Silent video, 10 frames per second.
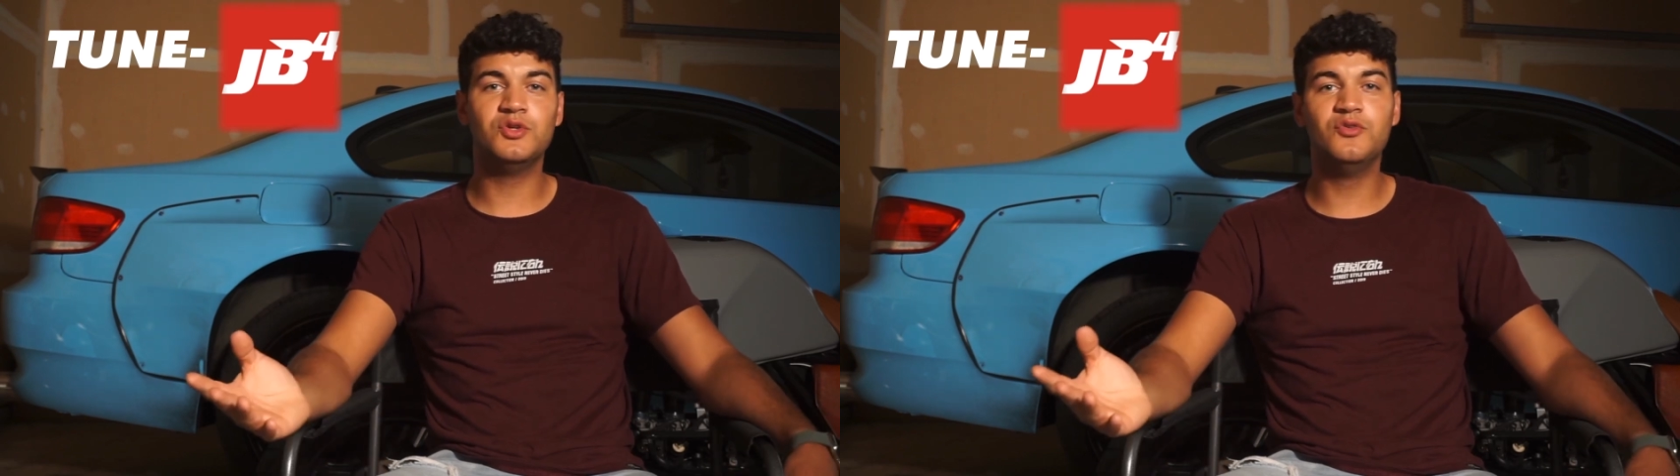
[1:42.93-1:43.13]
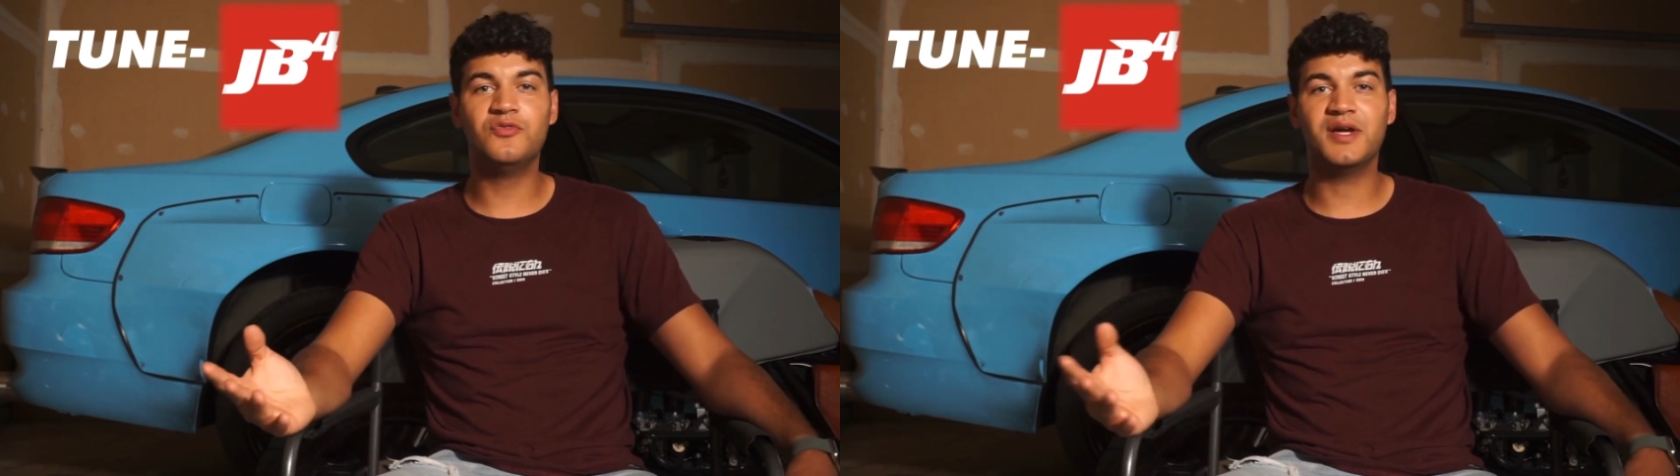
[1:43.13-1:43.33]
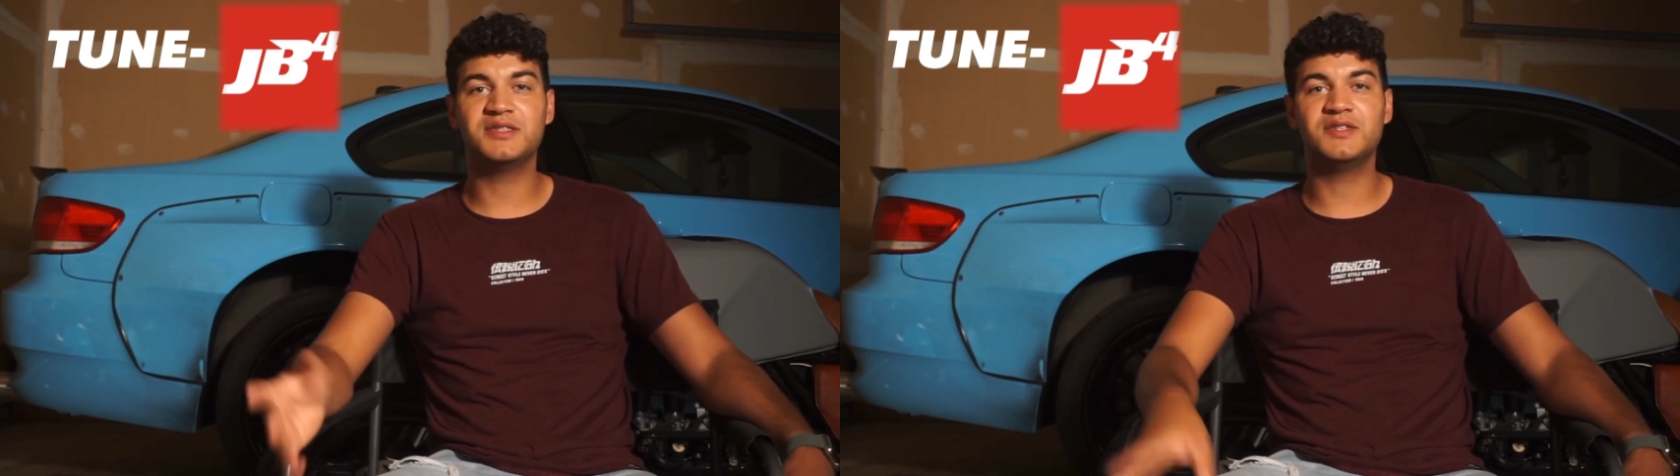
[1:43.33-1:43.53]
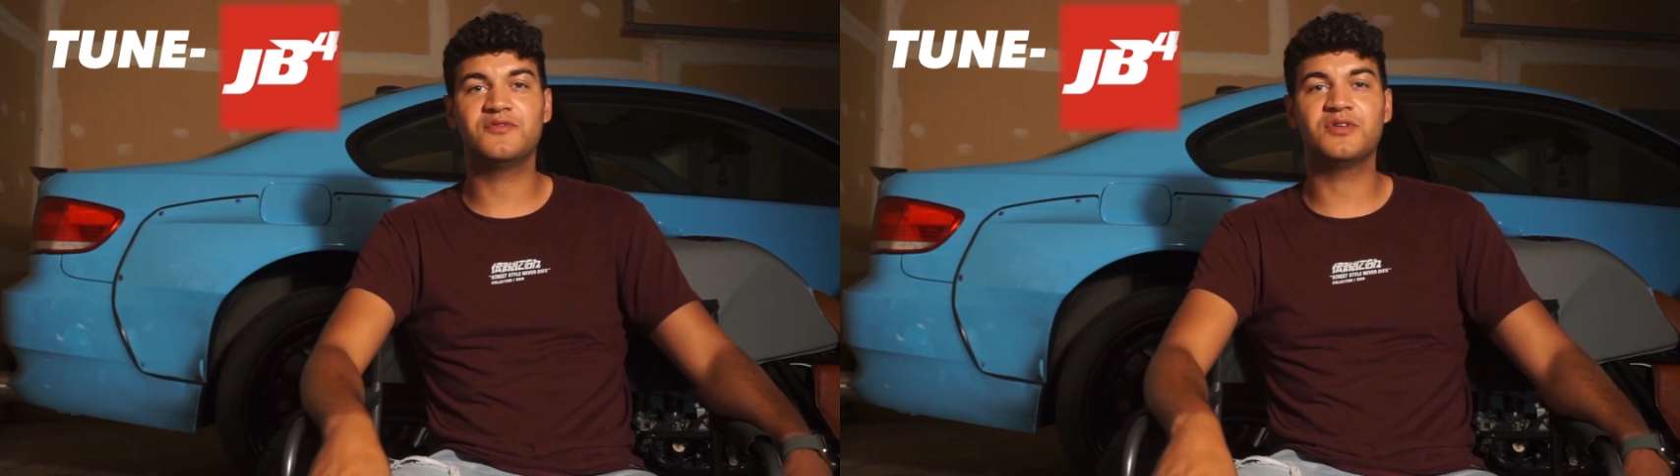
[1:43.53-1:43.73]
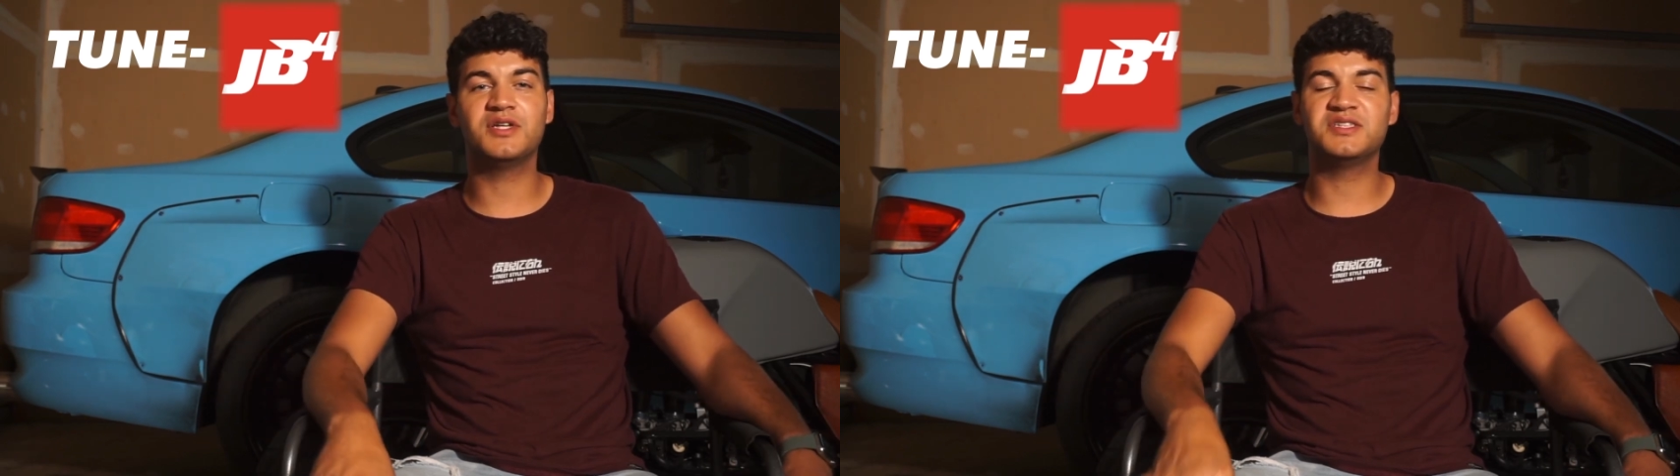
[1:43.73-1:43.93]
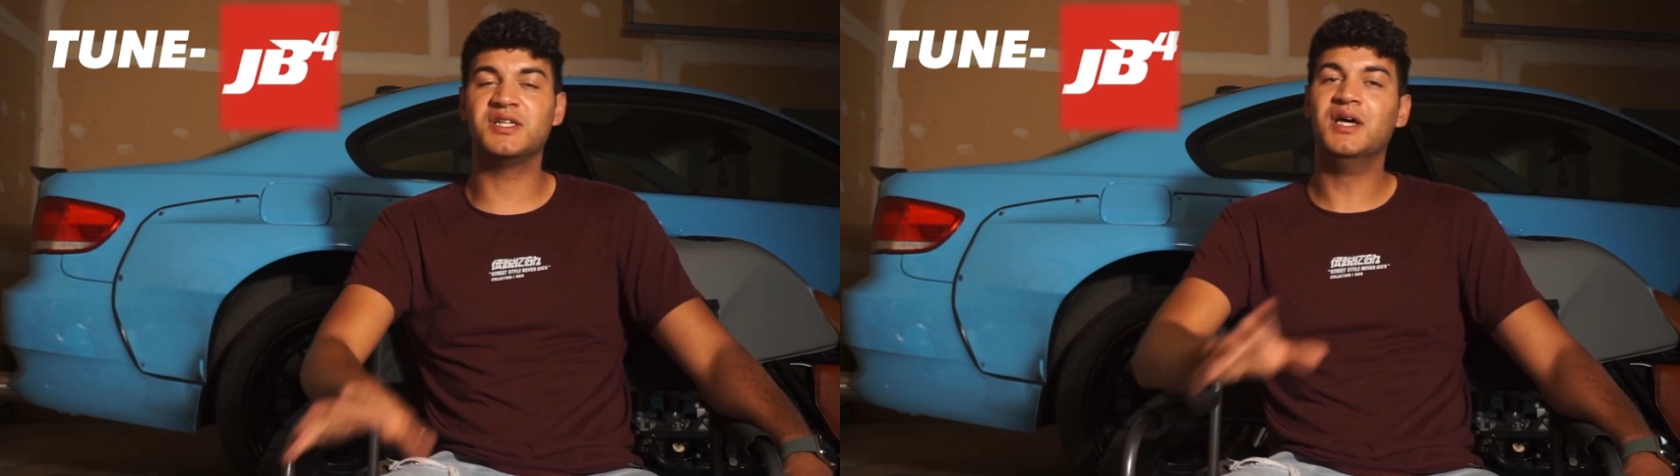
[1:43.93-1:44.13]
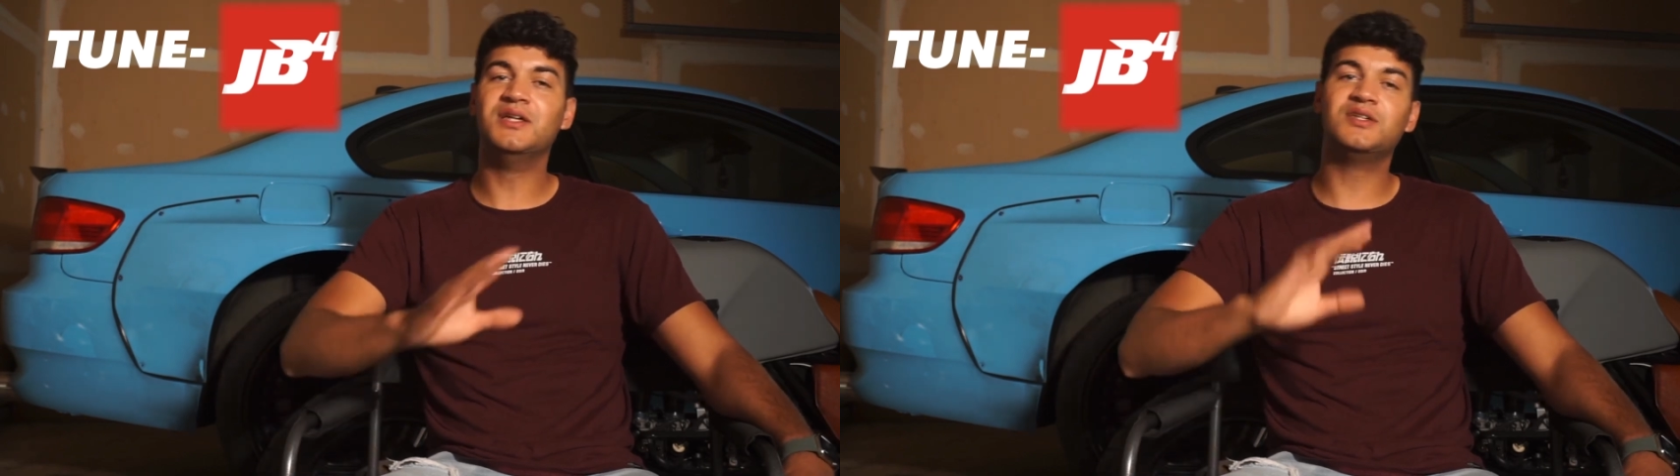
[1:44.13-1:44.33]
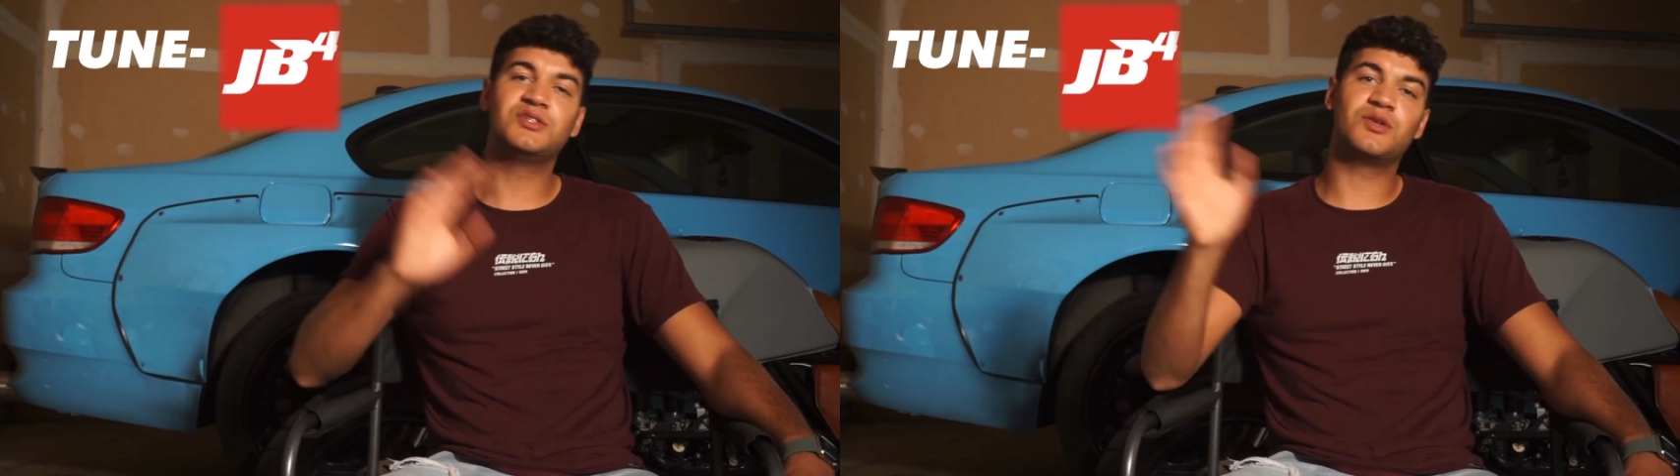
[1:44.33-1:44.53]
too fancy for this, just a